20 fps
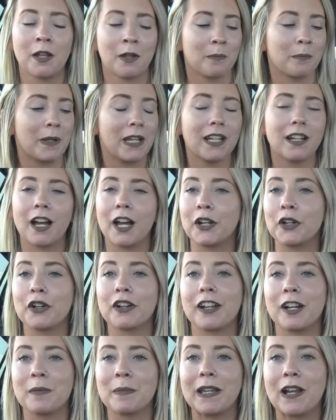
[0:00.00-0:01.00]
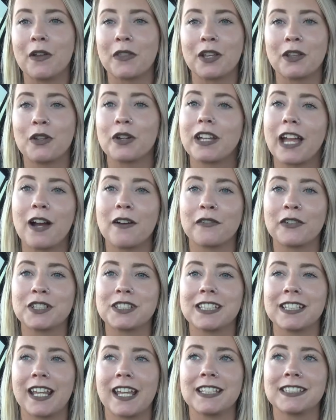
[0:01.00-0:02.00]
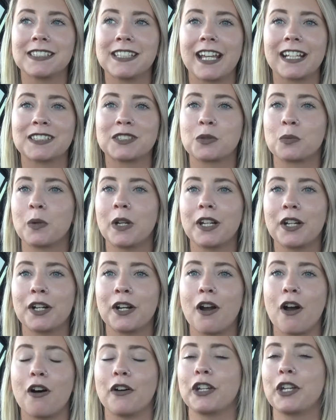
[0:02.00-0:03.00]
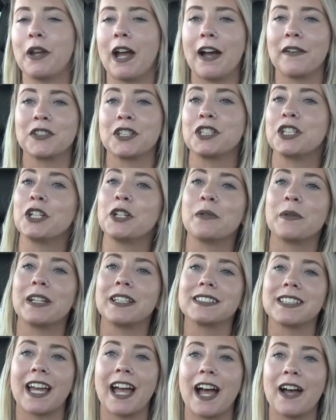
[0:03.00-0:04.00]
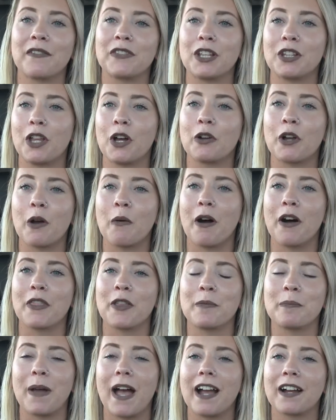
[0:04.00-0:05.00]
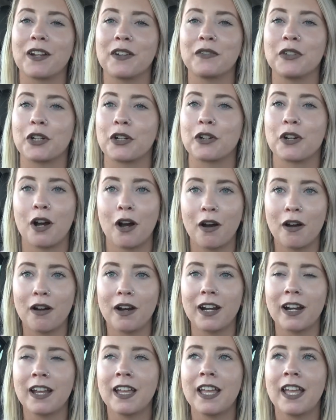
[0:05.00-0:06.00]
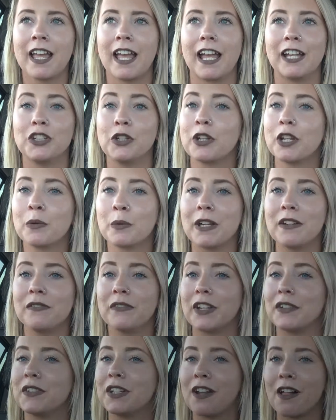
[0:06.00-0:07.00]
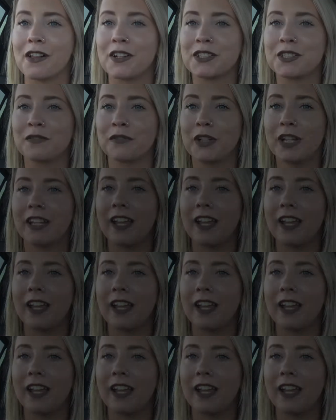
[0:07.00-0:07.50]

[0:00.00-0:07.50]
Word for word: Me and Hunter are gonna be on the lookout for today's next winner. All you have to do is have the logo on the back of your car and you can win $50 in free